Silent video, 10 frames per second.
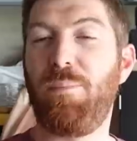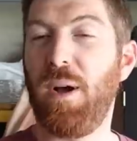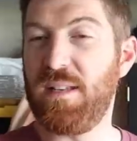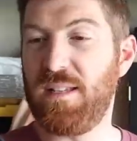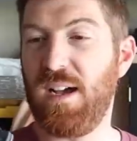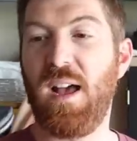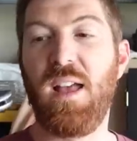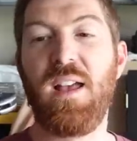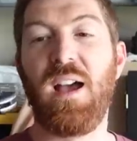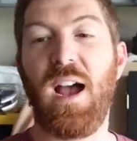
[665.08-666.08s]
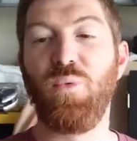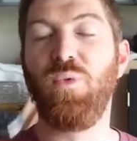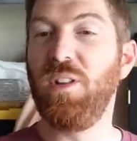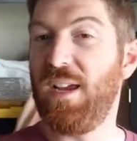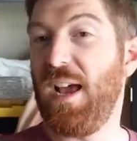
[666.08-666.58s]
but uh, I
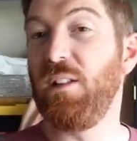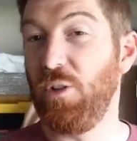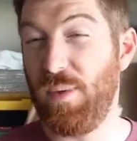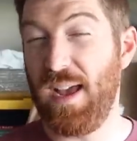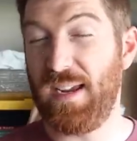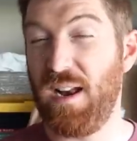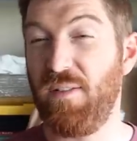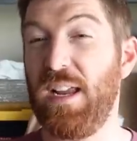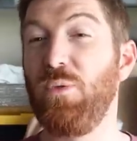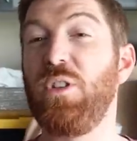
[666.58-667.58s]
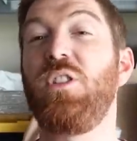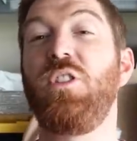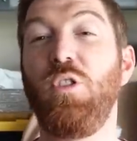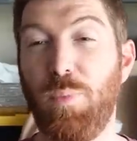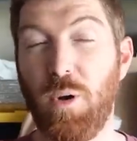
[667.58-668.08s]
really had to lube the heck out of it. It was
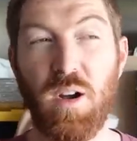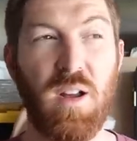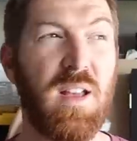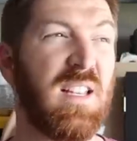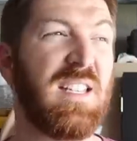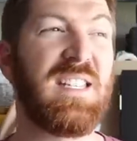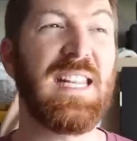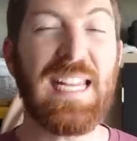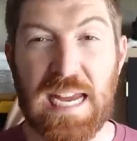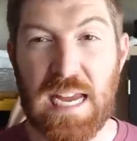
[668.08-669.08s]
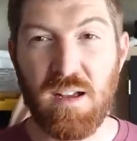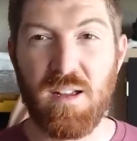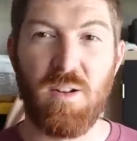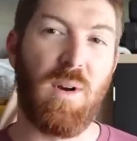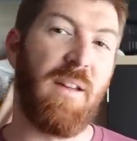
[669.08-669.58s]
super sticky
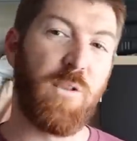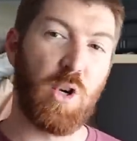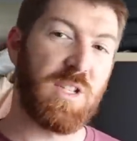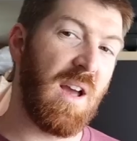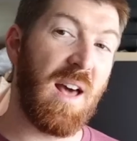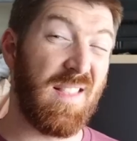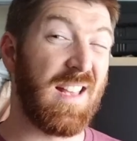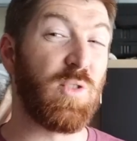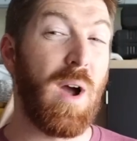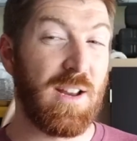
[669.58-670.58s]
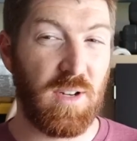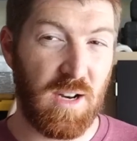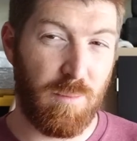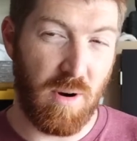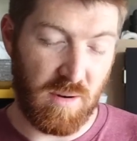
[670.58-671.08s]
when I first got it, and that's why I took
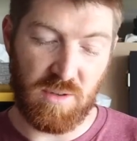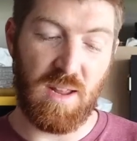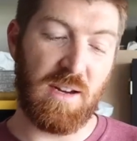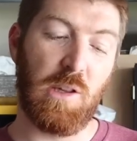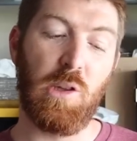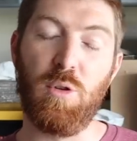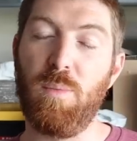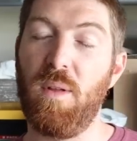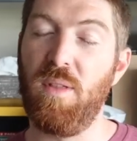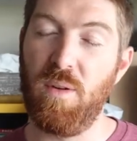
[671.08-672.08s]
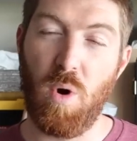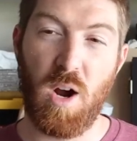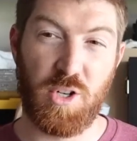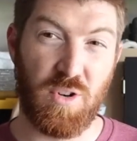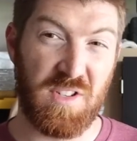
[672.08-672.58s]
it apart, so that I could lube the
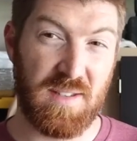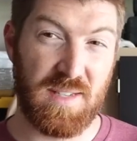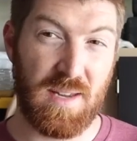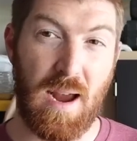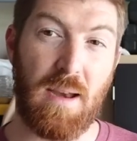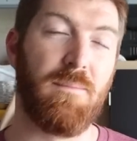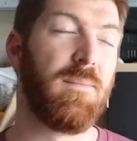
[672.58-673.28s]
washers inside.